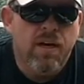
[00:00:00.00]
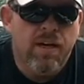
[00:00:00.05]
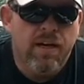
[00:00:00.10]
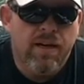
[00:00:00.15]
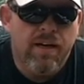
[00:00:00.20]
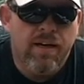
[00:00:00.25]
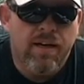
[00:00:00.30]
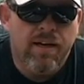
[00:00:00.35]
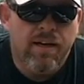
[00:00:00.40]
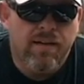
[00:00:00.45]

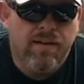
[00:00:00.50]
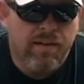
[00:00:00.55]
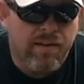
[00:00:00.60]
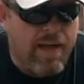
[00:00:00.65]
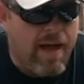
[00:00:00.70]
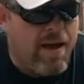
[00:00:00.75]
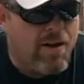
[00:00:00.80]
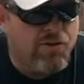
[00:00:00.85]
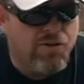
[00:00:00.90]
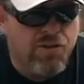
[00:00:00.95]
It
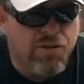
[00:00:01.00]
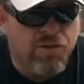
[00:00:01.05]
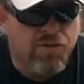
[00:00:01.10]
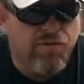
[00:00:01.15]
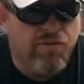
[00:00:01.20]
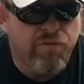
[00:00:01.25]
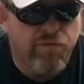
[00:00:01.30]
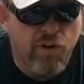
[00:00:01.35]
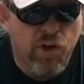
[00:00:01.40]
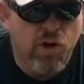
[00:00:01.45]
allows you to
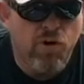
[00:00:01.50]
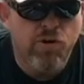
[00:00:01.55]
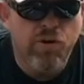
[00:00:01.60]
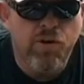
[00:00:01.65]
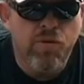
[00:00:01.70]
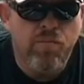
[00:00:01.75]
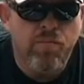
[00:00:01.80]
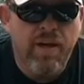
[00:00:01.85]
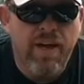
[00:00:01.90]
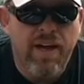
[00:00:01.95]
float
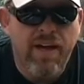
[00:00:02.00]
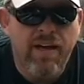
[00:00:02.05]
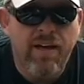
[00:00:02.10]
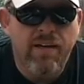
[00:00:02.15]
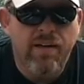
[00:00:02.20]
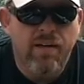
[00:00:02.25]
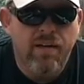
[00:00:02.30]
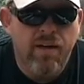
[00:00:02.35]
your bait